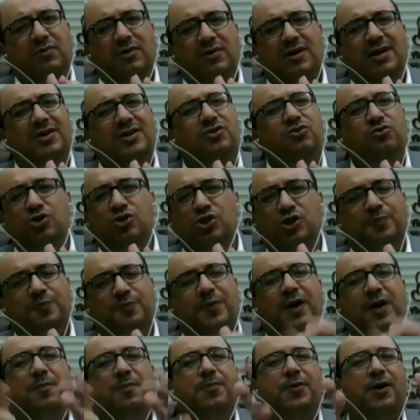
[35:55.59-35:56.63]

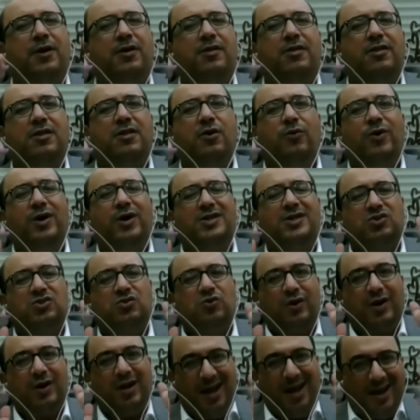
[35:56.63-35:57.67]
newspaper in the West
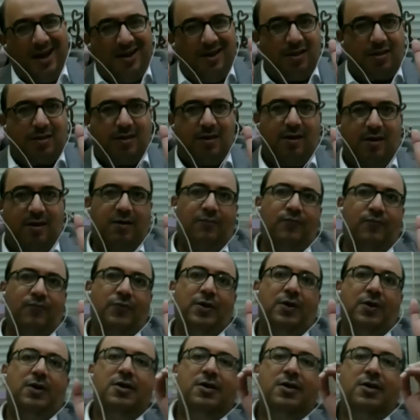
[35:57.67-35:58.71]
or anything.
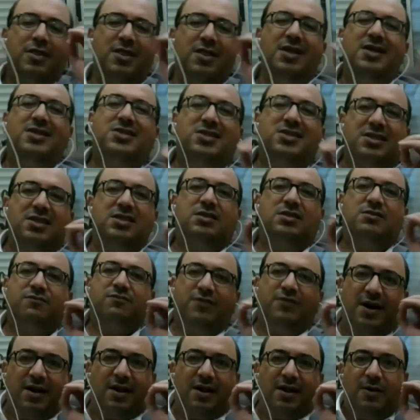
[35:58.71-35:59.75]
This is
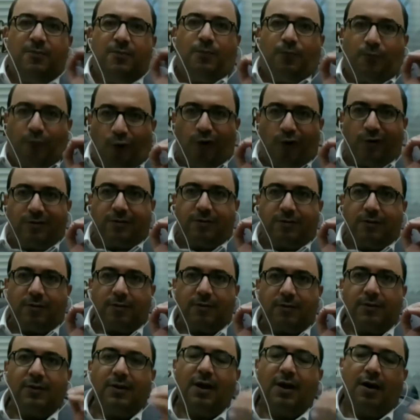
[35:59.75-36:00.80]
very important.
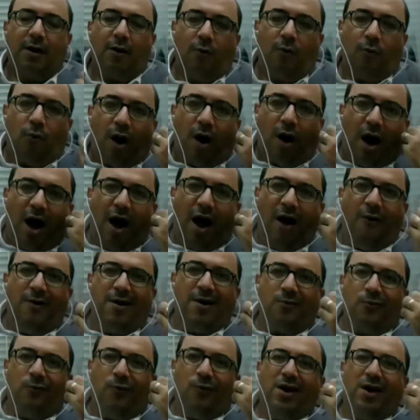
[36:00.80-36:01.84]

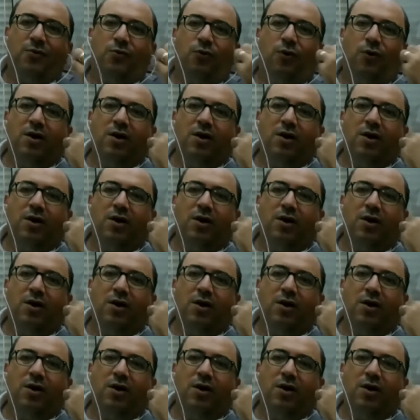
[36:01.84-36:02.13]
One